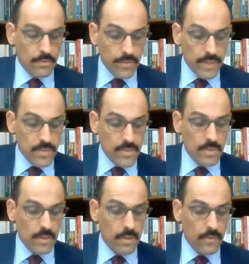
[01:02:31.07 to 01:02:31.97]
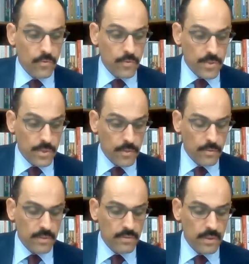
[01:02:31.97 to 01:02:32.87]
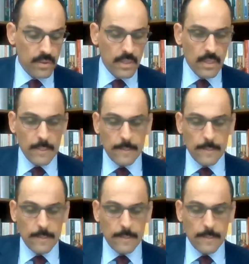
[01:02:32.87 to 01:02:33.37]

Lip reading: threats for security.